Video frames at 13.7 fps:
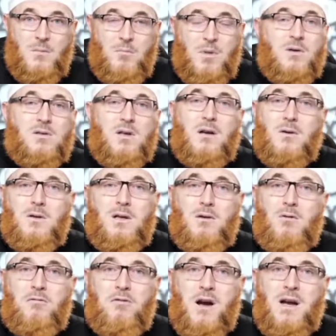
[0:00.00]
because I know they
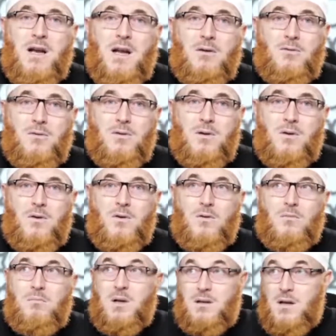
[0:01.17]
will find out on their
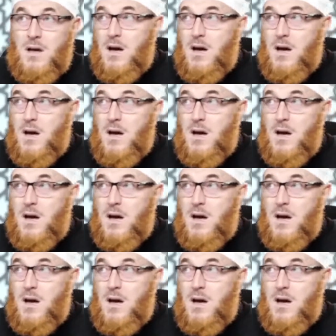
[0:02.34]
own, but